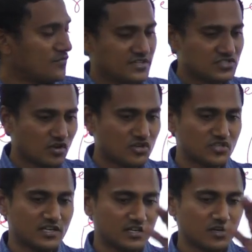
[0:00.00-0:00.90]
of
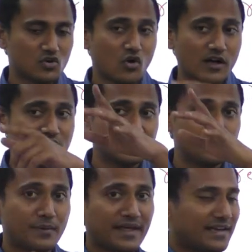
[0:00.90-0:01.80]
distortion, rocks will
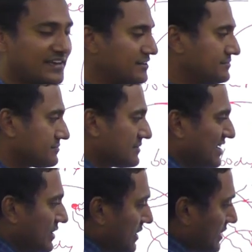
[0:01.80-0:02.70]
break.
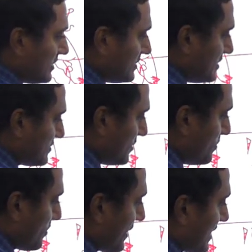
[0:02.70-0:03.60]
This will
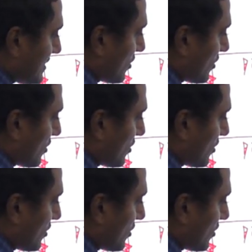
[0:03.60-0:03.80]
break the